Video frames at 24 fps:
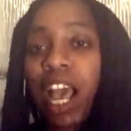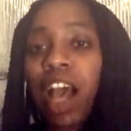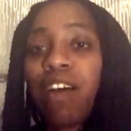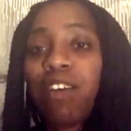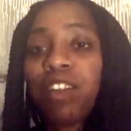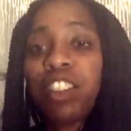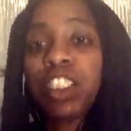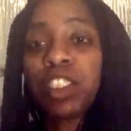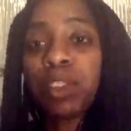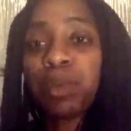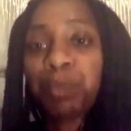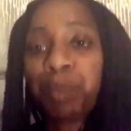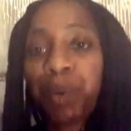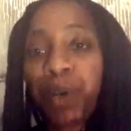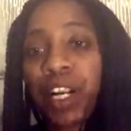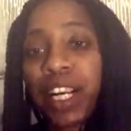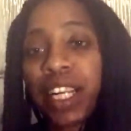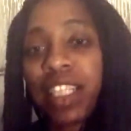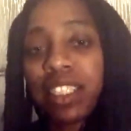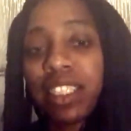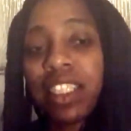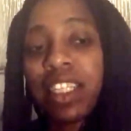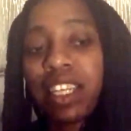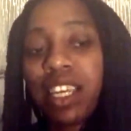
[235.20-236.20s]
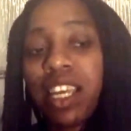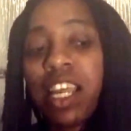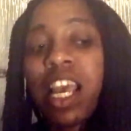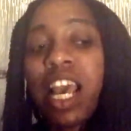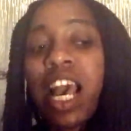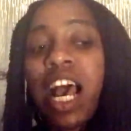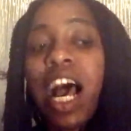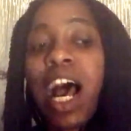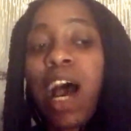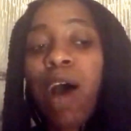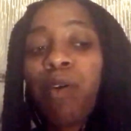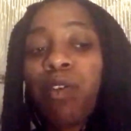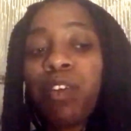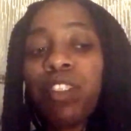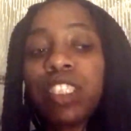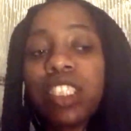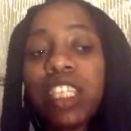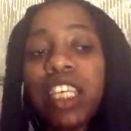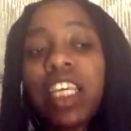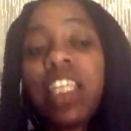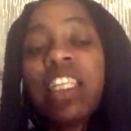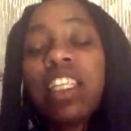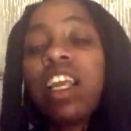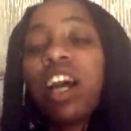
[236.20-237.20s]
I was pregnant. I was
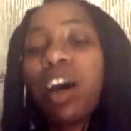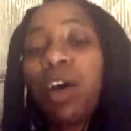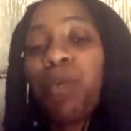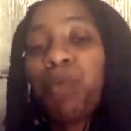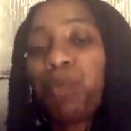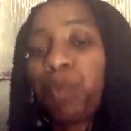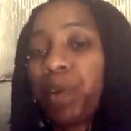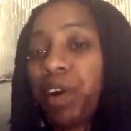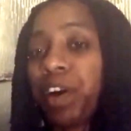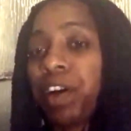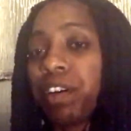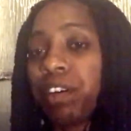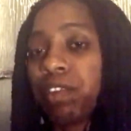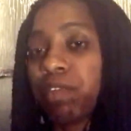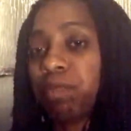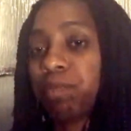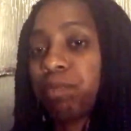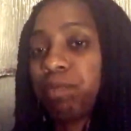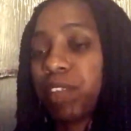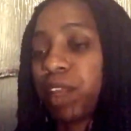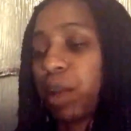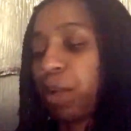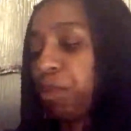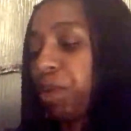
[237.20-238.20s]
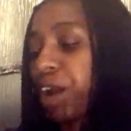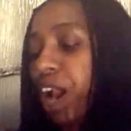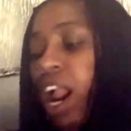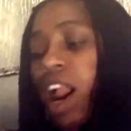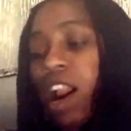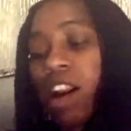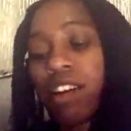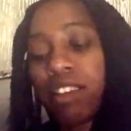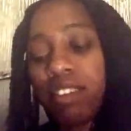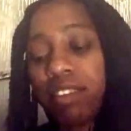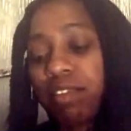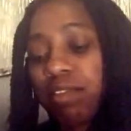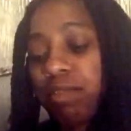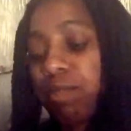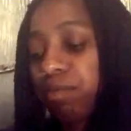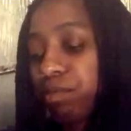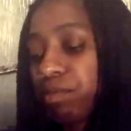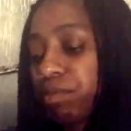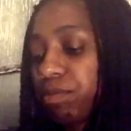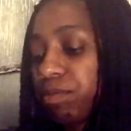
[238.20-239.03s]
getting off work. I'm hurting.